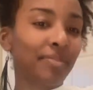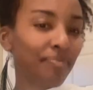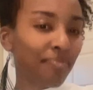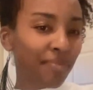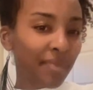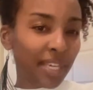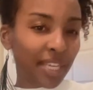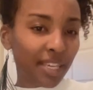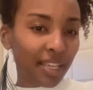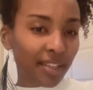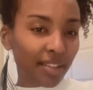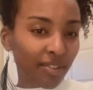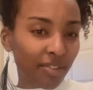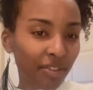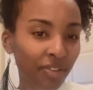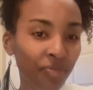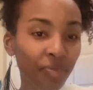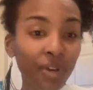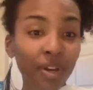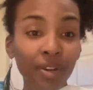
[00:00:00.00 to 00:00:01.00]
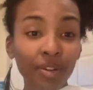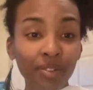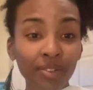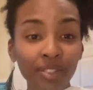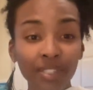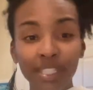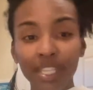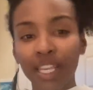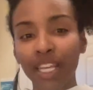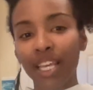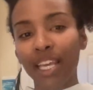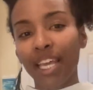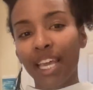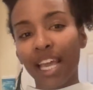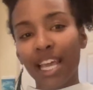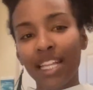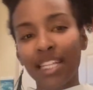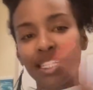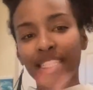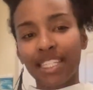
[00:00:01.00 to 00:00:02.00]
me, Chloe Rose,
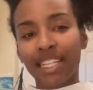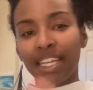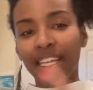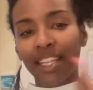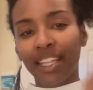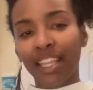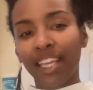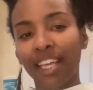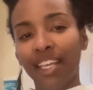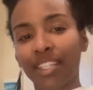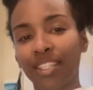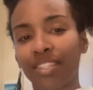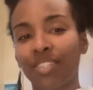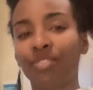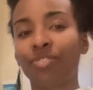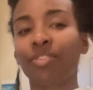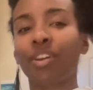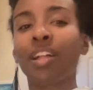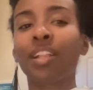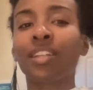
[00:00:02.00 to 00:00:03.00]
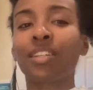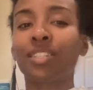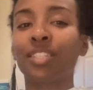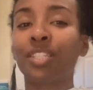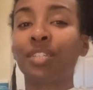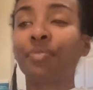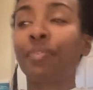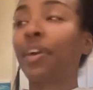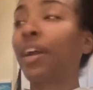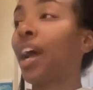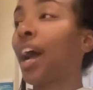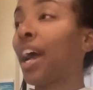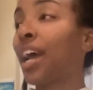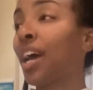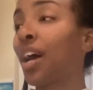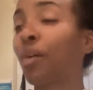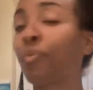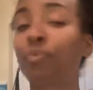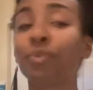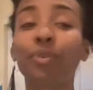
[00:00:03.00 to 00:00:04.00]
and Daily Astrology, where I
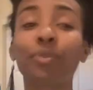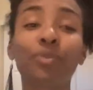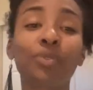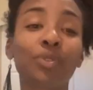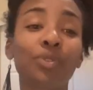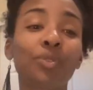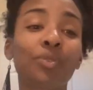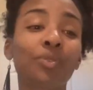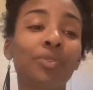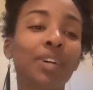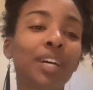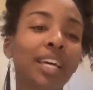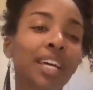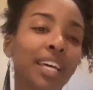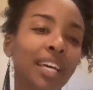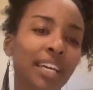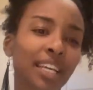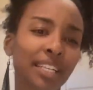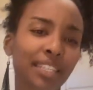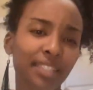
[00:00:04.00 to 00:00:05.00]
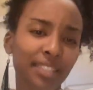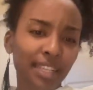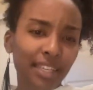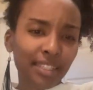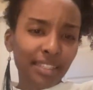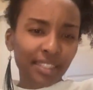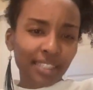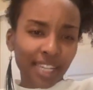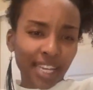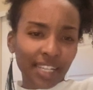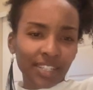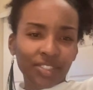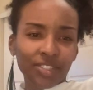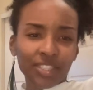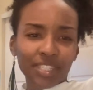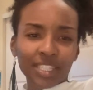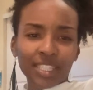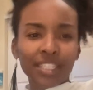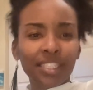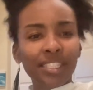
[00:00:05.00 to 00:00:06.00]
help you to set
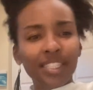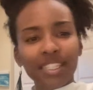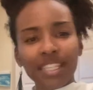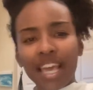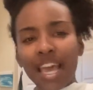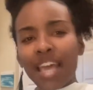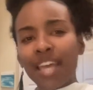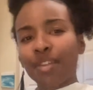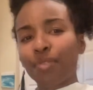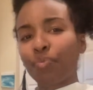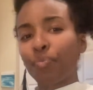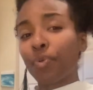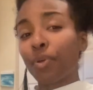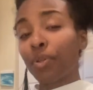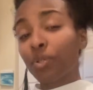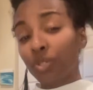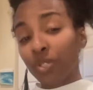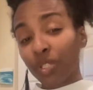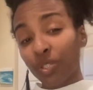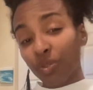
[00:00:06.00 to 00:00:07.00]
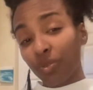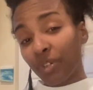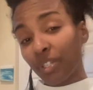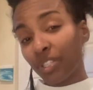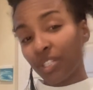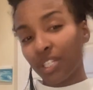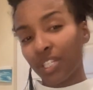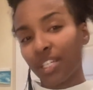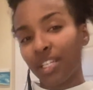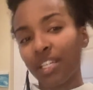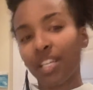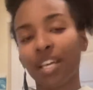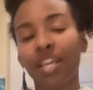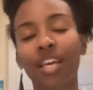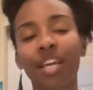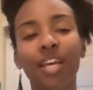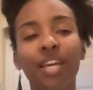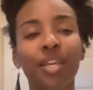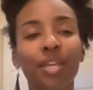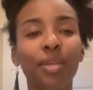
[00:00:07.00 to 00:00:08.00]
intentions and build your intuition
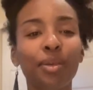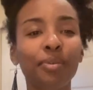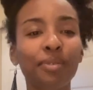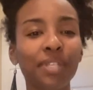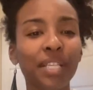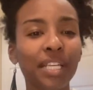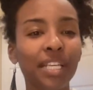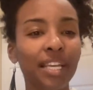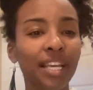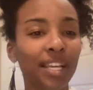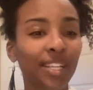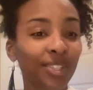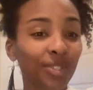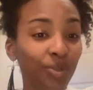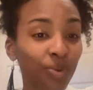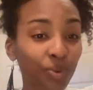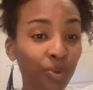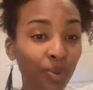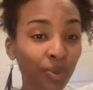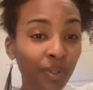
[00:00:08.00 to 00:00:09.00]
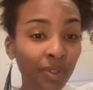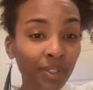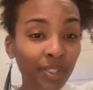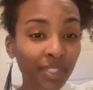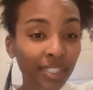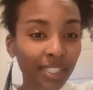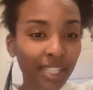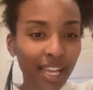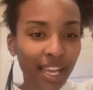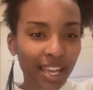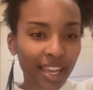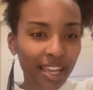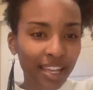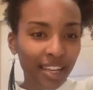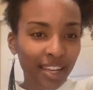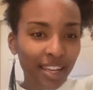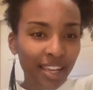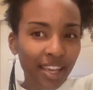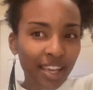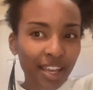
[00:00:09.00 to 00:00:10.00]
using tools
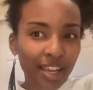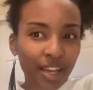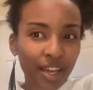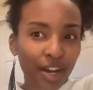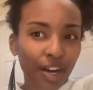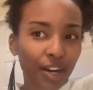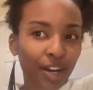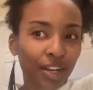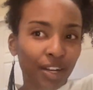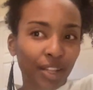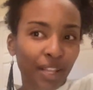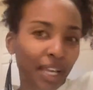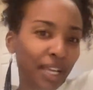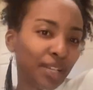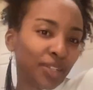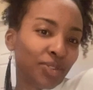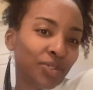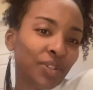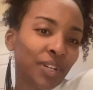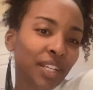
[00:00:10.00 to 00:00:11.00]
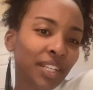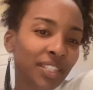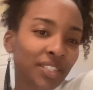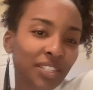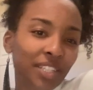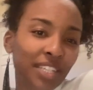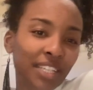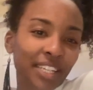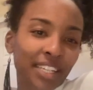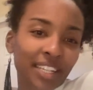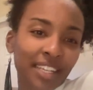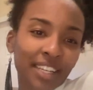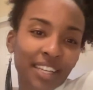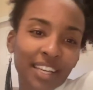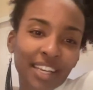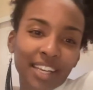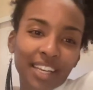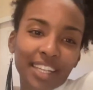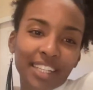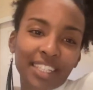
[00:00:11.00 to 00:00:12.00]
that are like astrology,
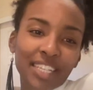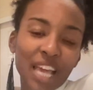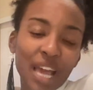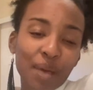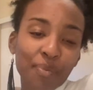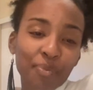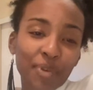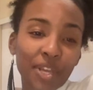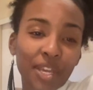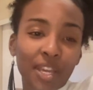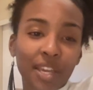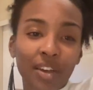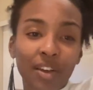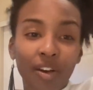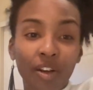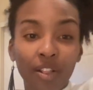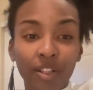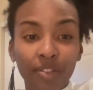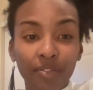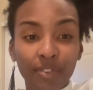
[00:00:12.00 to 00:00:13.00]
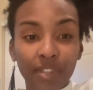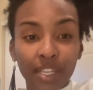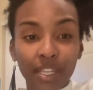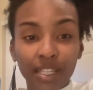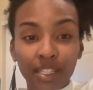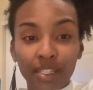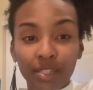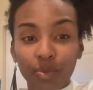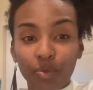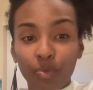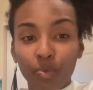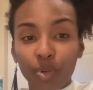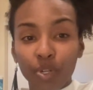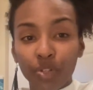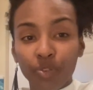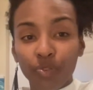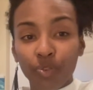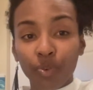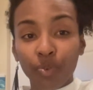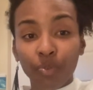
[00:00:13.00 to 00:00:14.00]
tapping, all of these
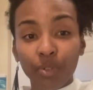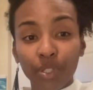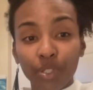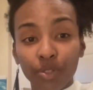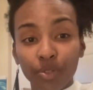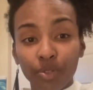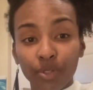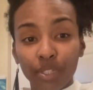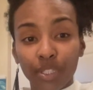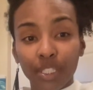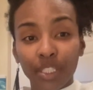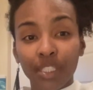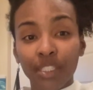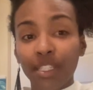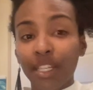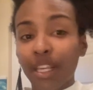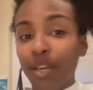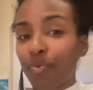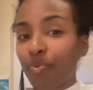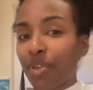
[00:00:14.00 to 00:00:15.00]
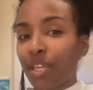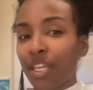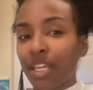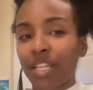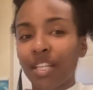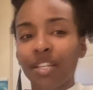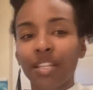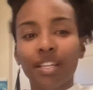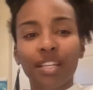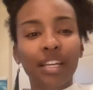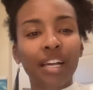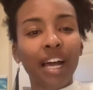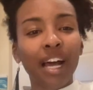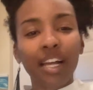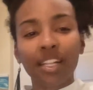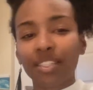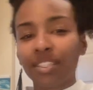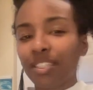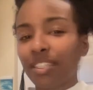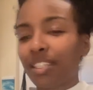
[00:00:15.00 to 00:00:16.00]
wonderful resources that we can
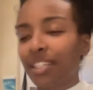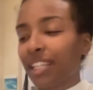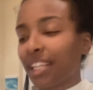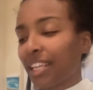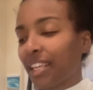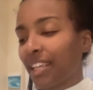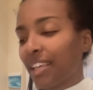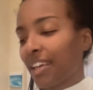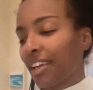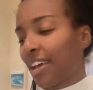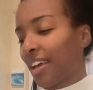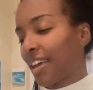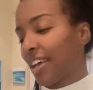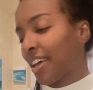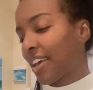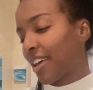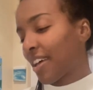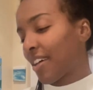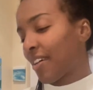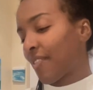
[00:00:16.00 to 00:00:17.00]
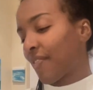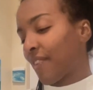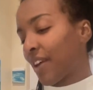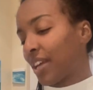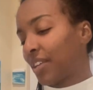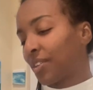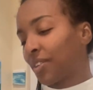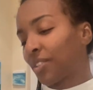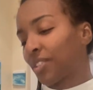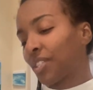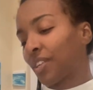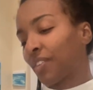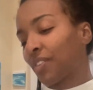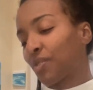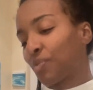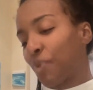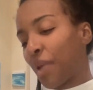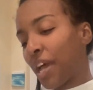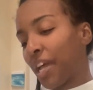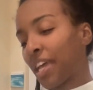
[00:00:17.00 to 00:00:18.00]
constantly find
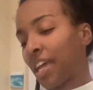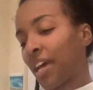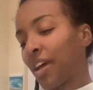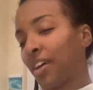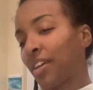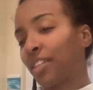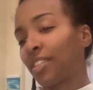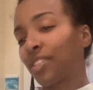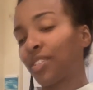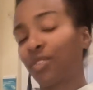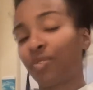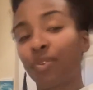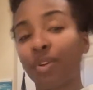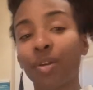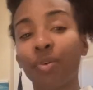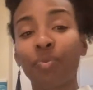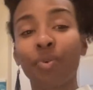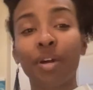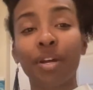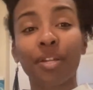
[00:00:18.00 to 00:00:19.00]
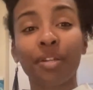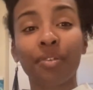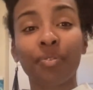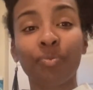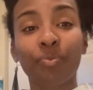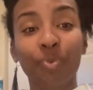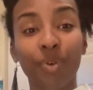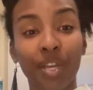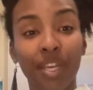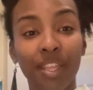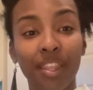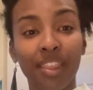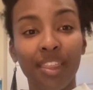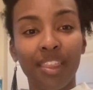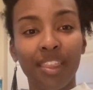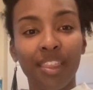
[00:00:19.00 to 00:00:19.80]
ourselves back at square one with.